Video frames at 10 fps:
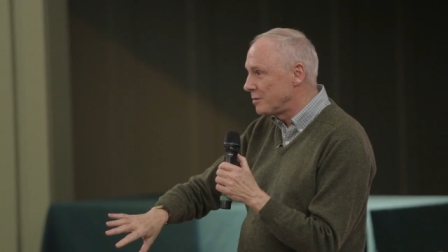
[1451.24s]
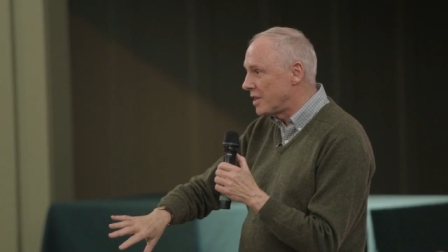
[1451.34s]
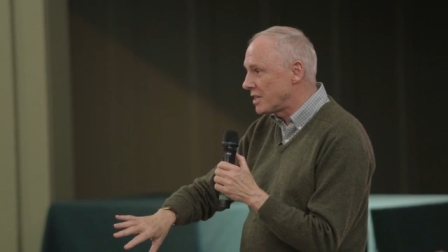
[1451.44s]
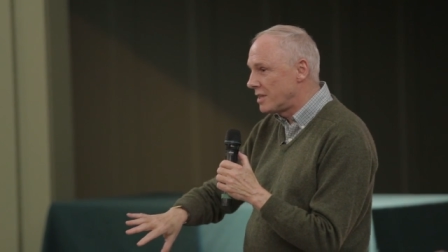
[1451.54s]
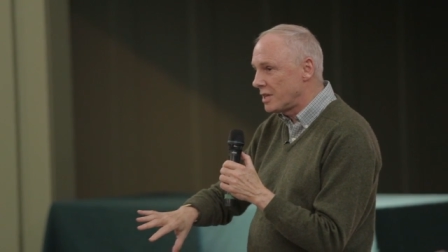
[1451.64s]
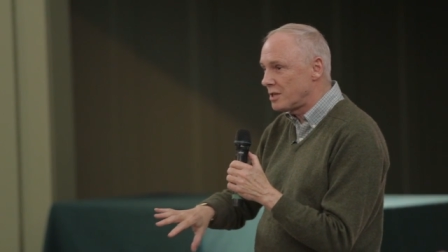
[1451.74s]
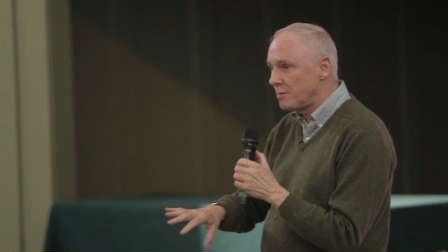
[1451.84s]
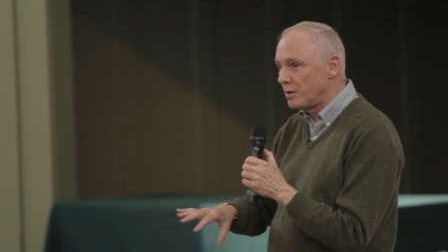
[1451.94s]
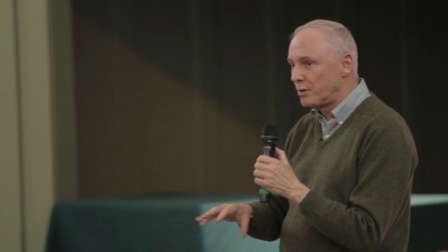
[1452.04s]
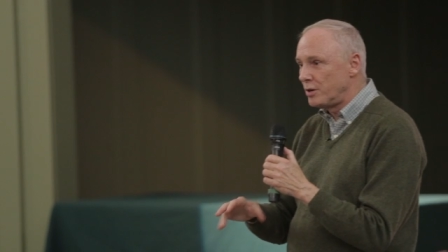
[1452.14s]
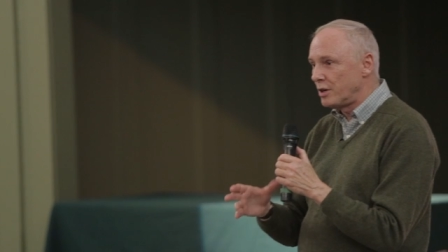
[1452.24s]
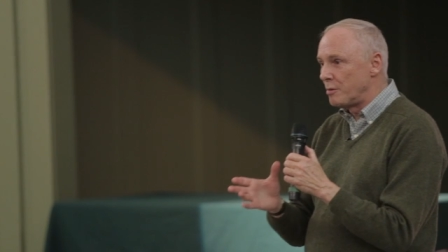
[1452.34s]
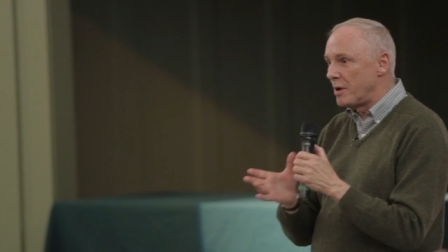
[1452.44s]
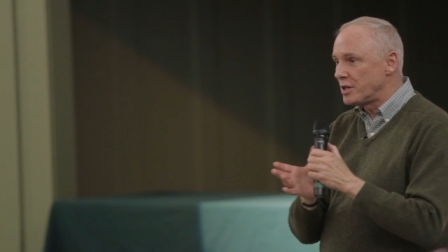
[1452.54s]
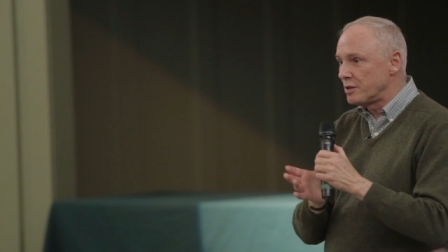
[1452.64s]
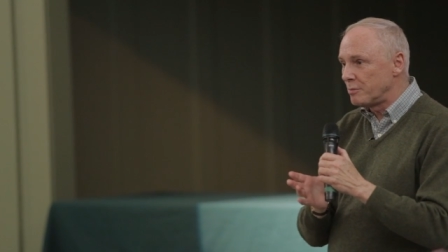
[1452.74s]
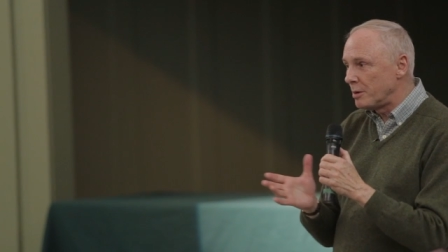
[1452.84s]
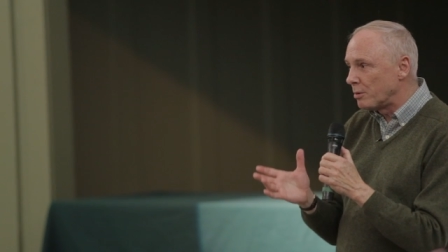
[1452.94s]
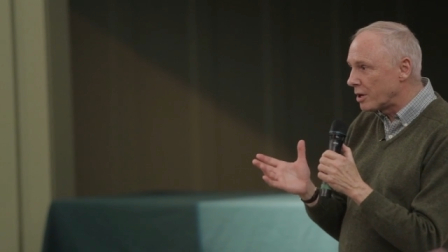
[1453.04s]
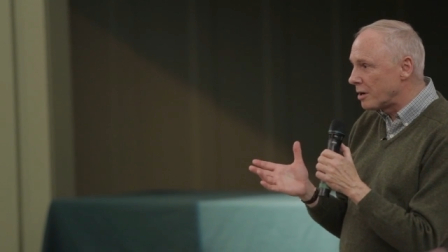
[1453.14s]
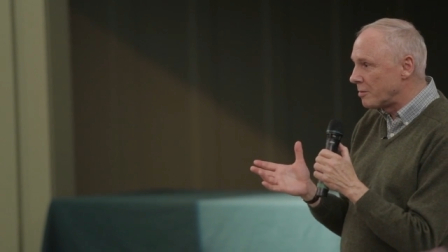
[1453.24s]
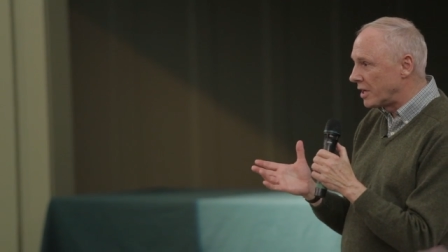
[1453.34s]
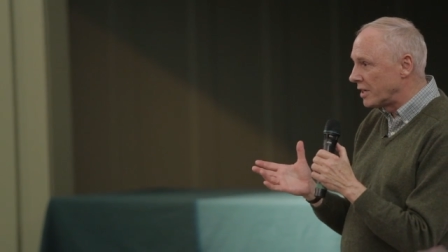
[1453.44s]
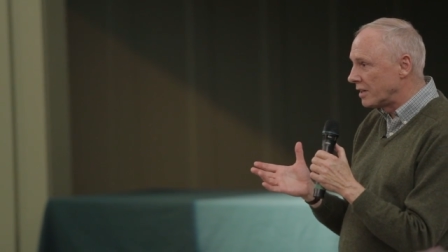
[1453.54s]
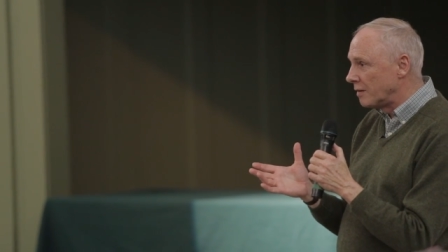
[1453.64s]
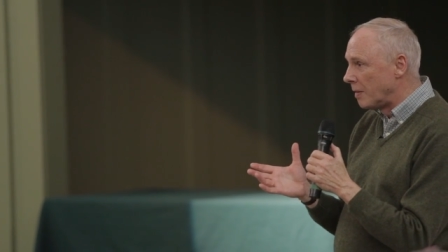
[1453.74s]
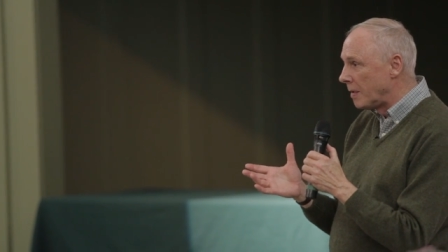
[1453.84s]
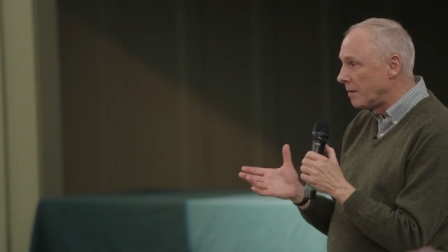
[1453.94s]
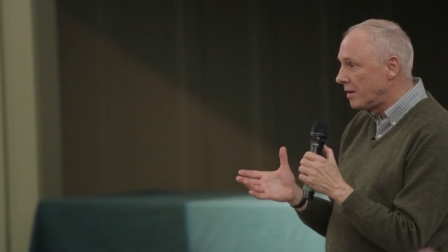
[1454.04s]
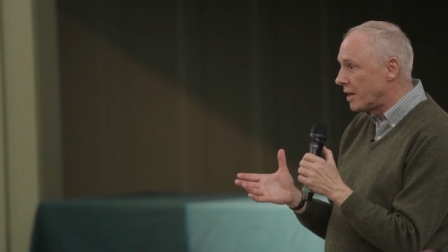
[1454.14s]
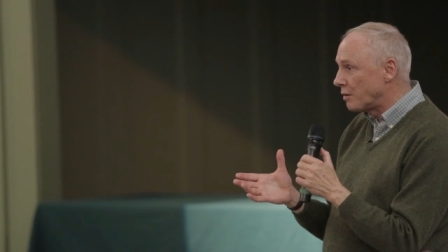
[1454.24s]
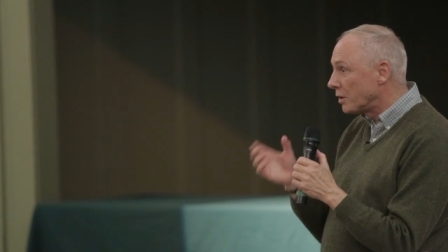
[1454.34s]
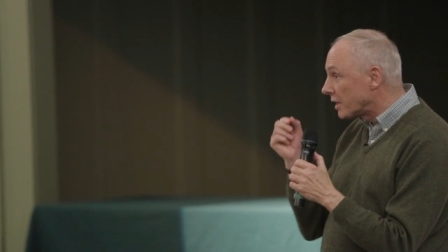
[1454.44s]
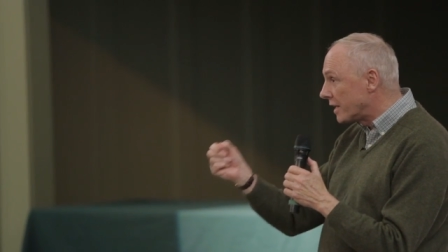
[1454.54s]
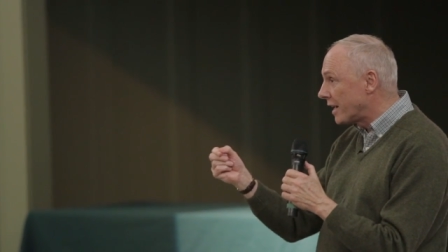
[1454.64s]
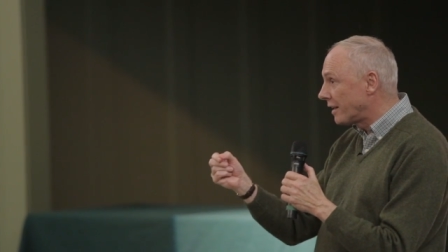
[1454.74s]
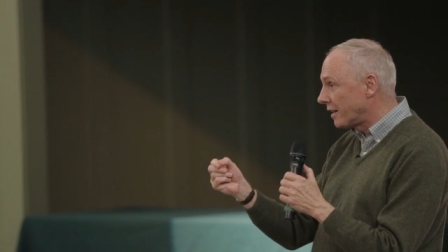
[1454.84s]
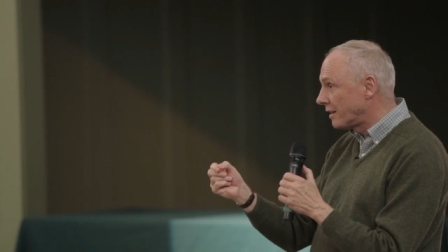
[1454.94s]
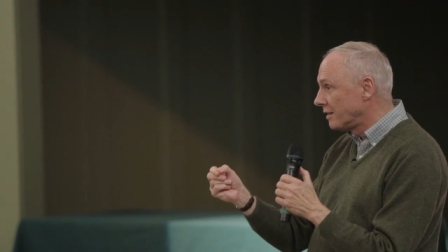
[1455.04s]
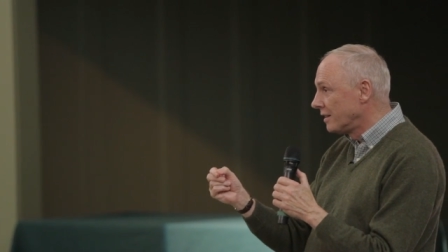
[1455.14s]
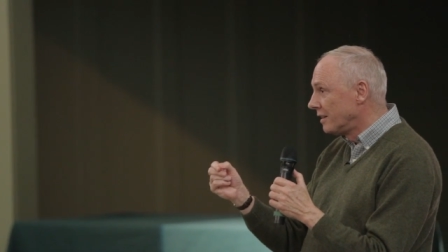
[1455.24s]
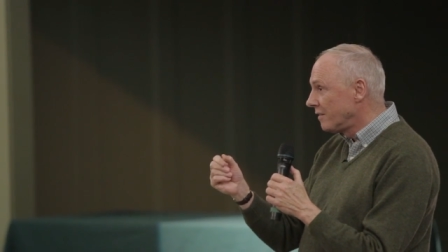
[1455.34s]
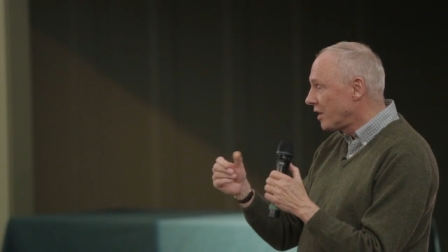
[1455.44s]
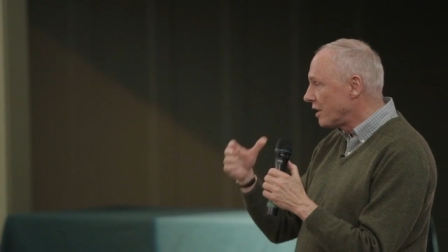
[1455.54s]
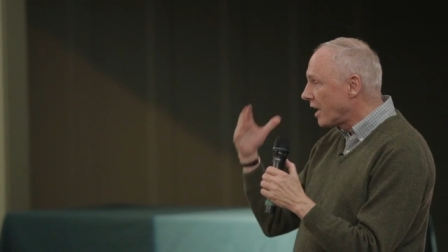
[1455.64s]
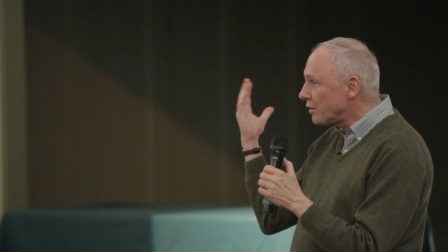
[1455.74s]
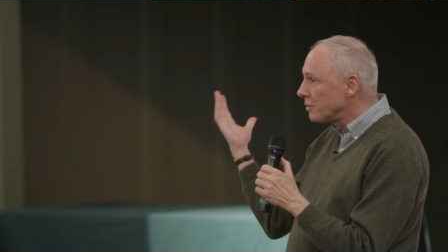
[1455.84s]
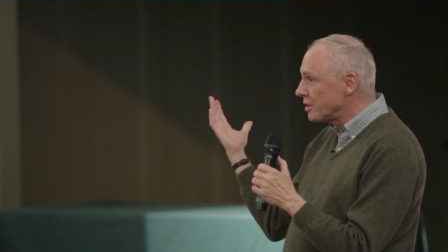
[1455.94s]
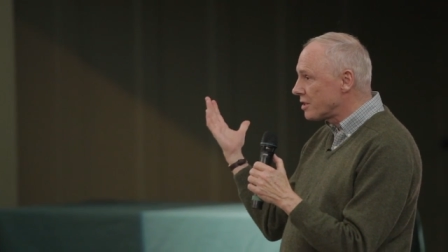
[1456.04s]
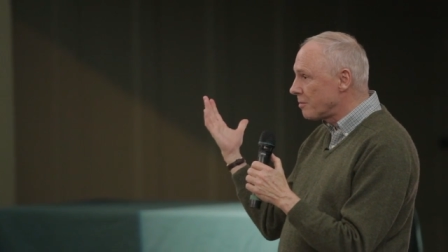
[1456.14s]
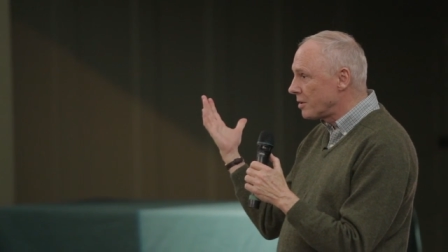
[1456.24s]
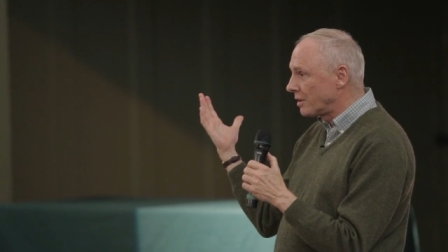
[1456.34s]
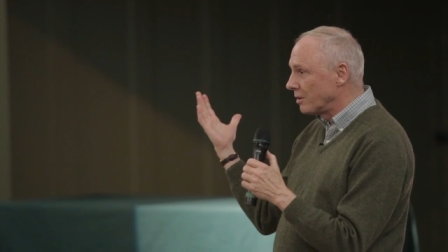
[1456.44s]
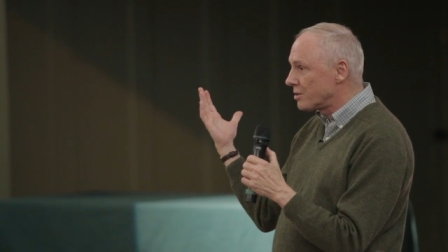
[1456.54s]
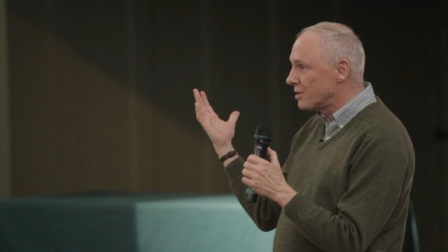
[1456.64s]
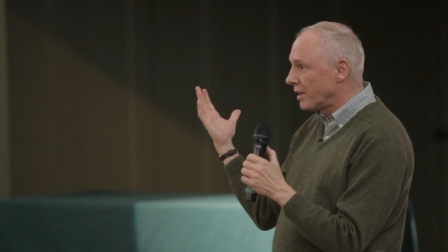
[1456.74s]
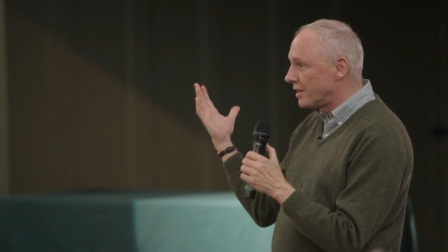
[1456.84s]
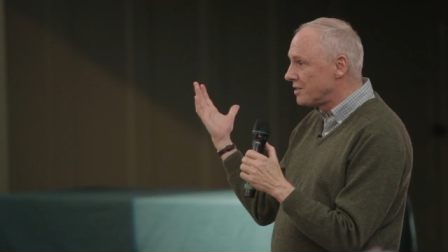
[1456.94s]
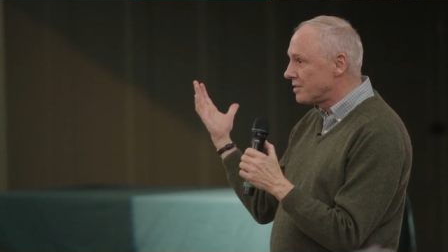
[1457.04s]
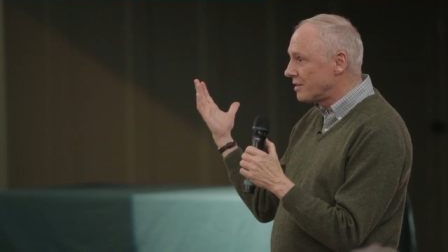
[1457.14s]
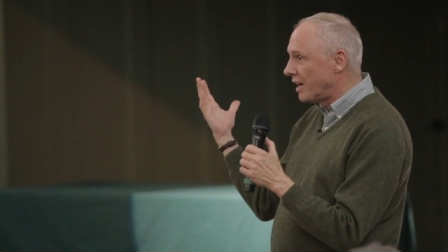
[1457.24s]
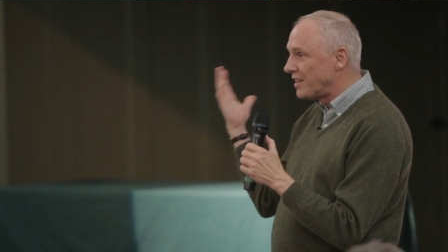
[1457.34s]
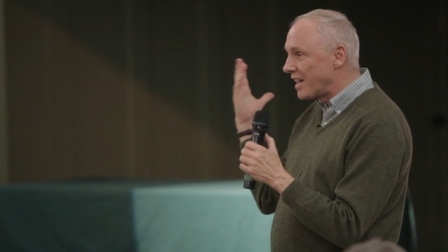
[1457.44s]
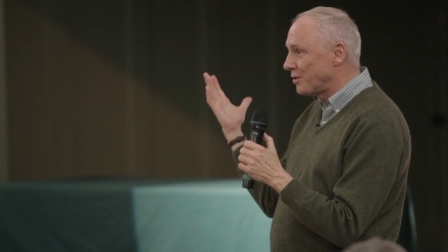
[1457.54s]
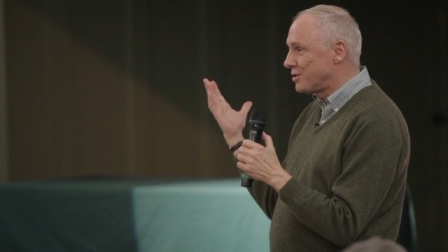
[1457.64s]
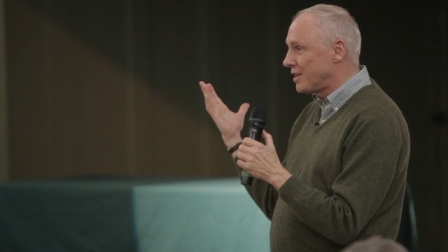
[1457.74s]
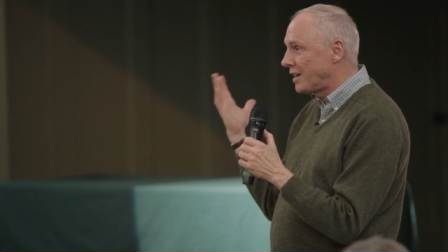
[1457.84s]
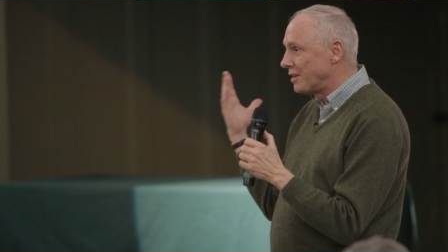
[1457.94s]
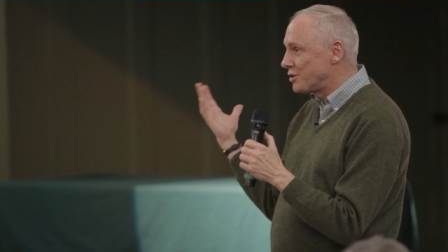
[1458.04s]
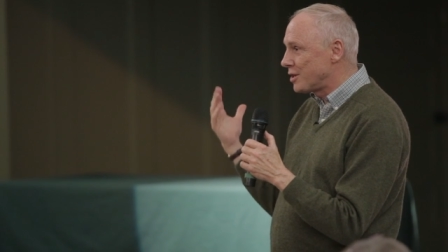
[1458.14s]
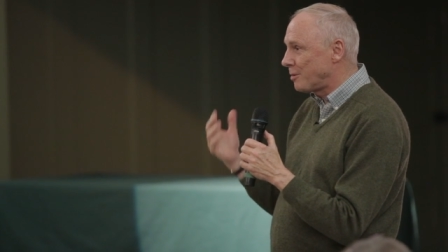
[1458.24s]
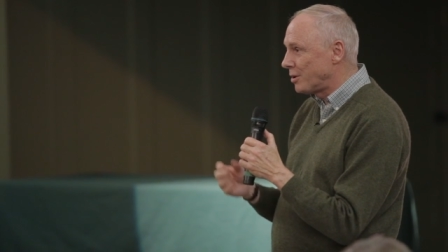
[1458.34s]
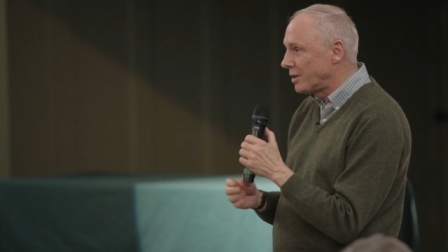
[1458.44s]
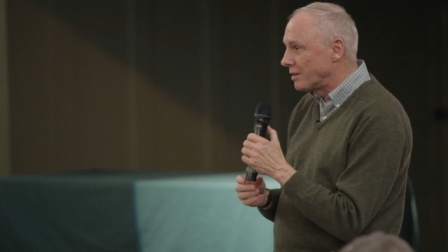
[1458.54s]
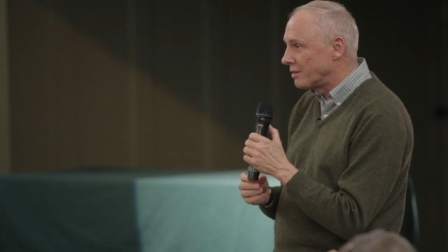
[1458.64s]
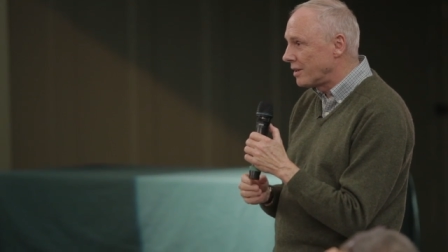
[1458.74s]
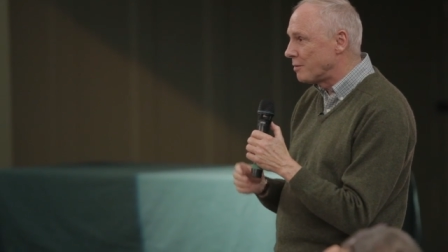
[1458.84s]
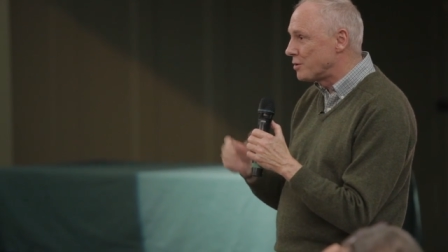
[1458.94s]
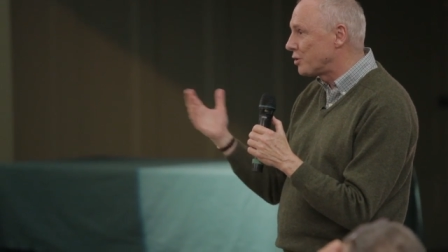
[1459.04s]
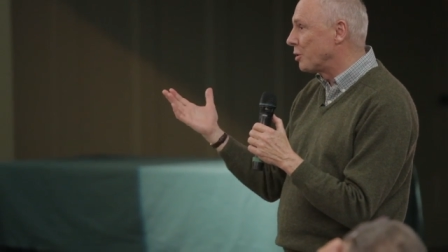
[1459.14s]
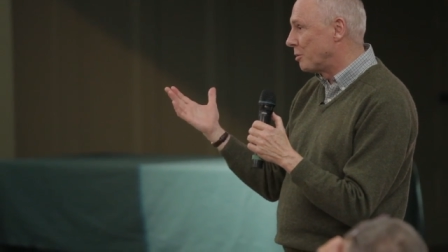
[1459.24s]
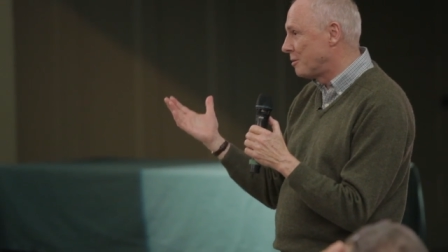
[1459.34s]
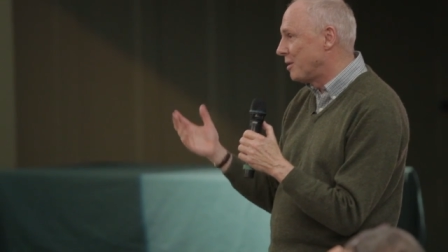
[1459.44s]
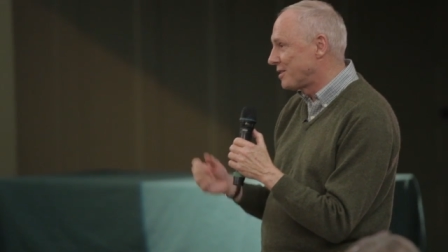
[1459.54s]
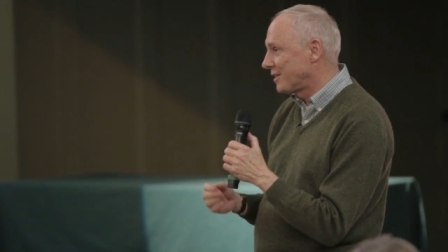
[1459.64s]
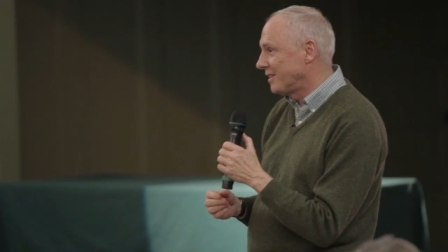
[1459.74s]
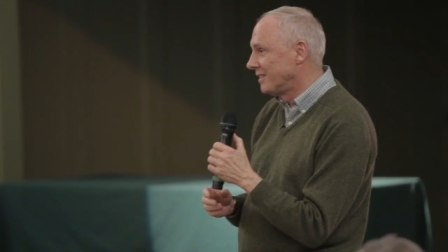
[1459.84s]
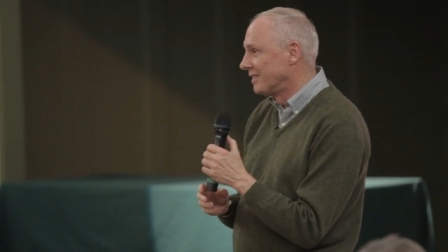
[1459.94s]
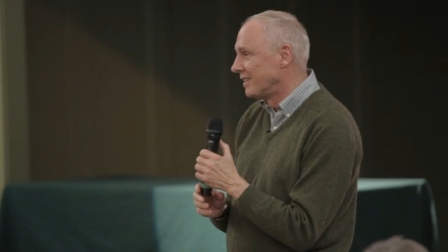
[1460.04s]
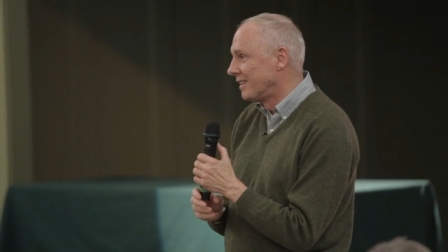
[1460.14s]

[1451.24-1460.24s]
And that's, that's something where you could imagine people coming in and really getting it and not doing something that looks like it's on the outside and separate and, and stupid, basically.